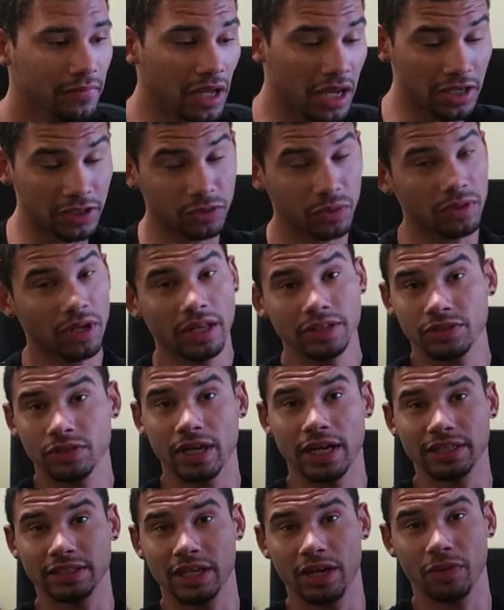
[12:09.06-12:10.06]
I just wanna let
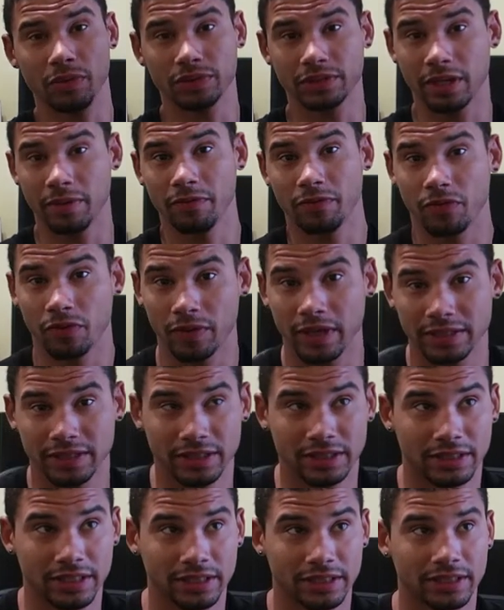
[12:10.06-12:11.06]
you guys know what's coming for the
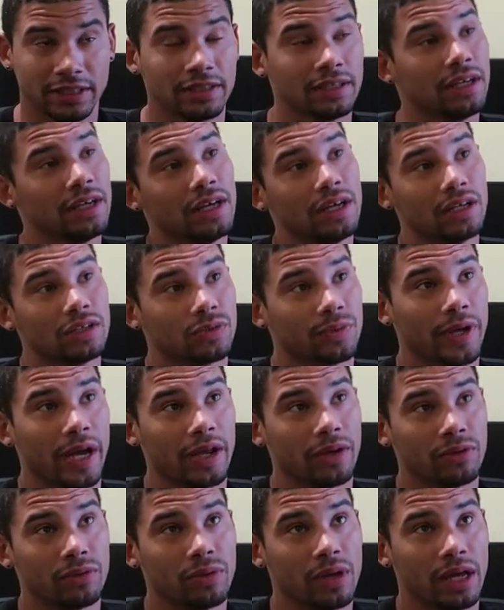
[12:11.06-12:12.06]
rest of the season. So we
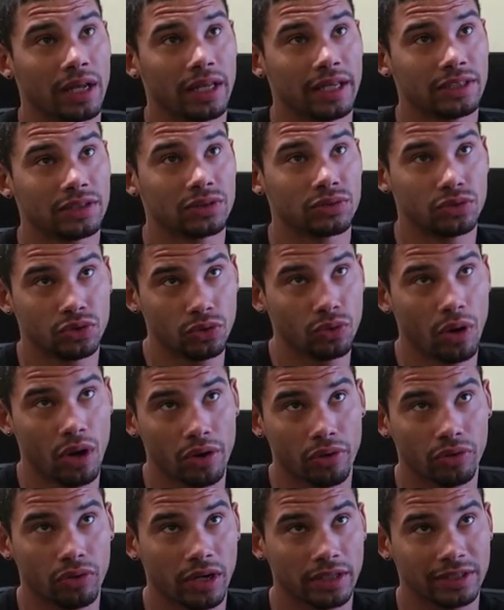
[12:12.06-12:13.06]
got at least two
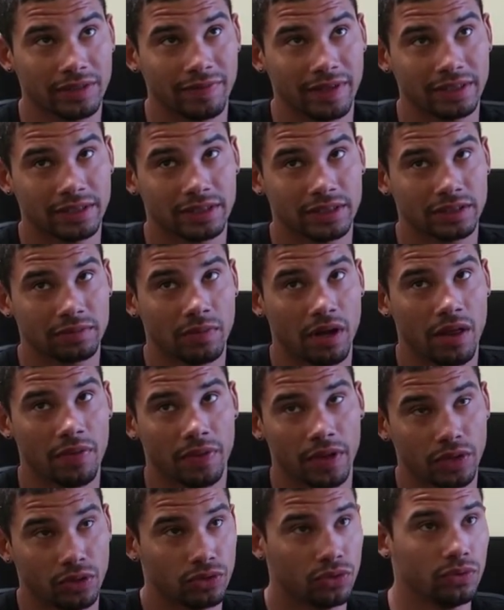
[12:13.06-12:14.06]
autocross events this
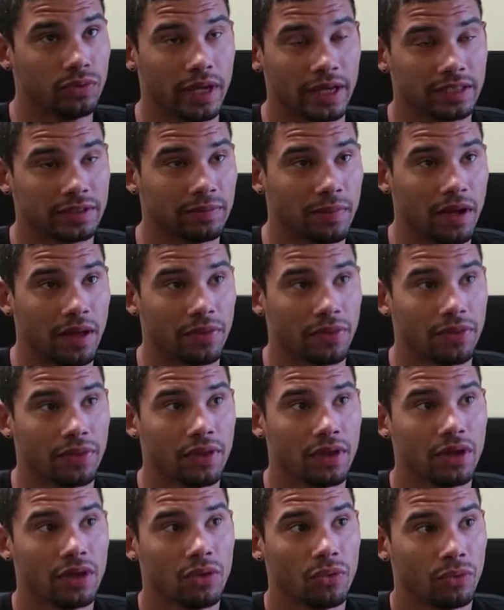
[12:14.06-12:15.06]
month and two next month,
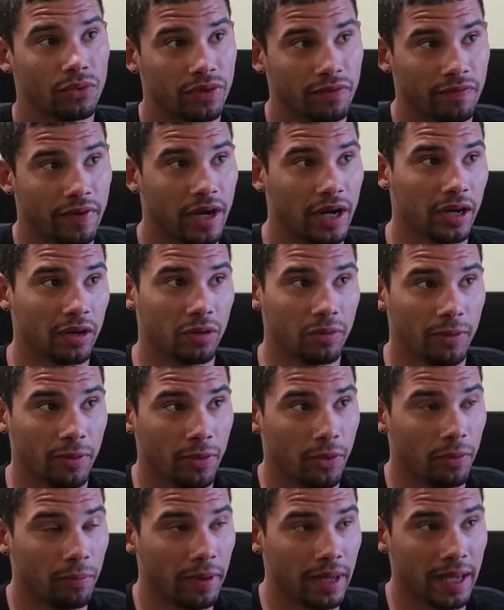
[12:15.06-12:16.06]
with the
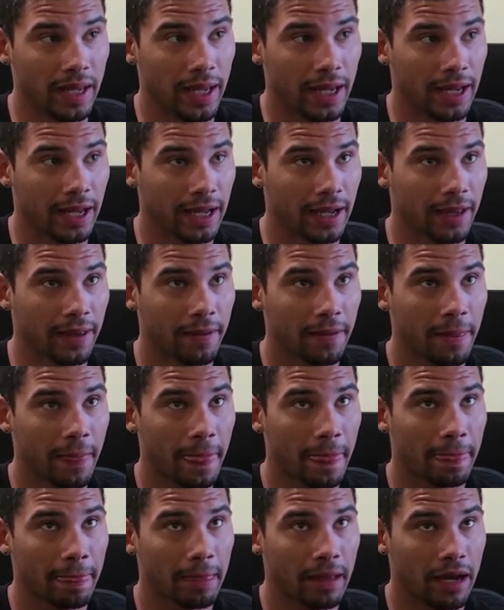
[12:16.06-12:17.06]
variable being
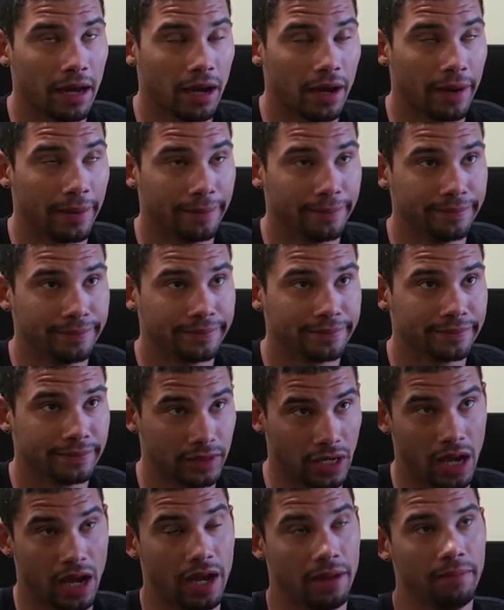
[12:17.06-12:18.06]

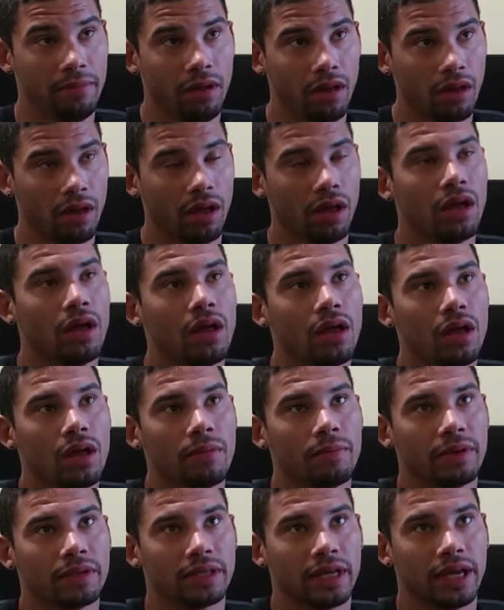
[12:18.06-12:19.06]
time.
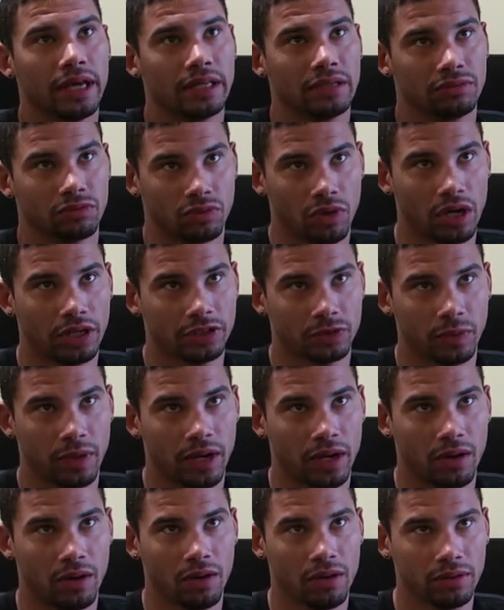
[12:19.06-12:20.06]
But then
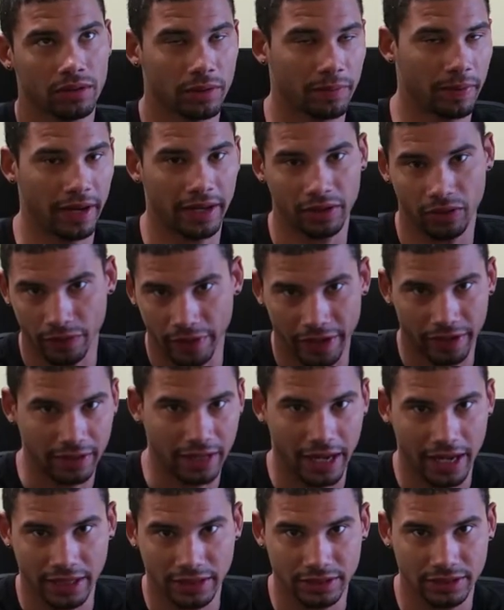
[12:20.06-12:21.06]
Roswell, depending on their
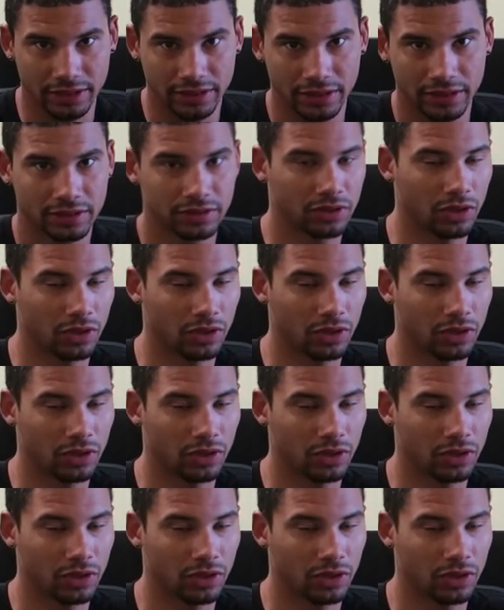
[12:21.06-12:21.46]
dates.